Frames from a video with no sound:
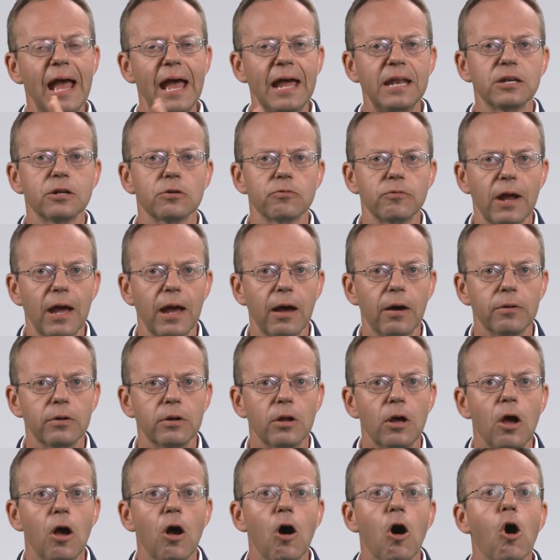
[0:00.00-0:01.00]
end around
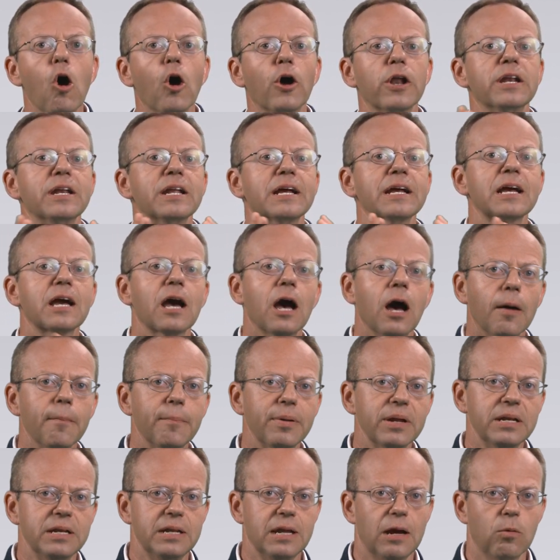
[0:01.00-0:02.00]
on an
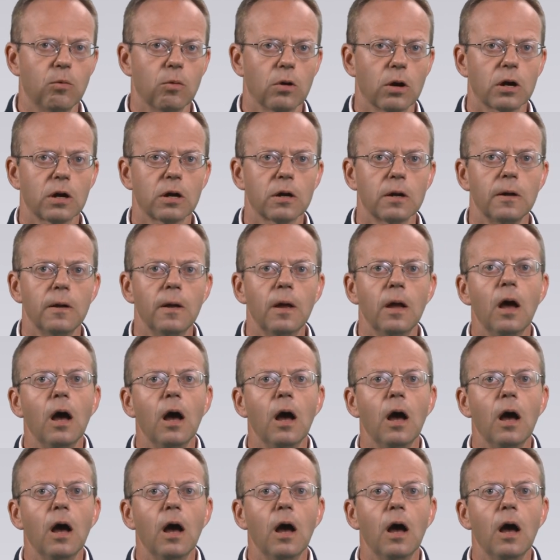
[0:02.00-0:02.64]
incumbent network.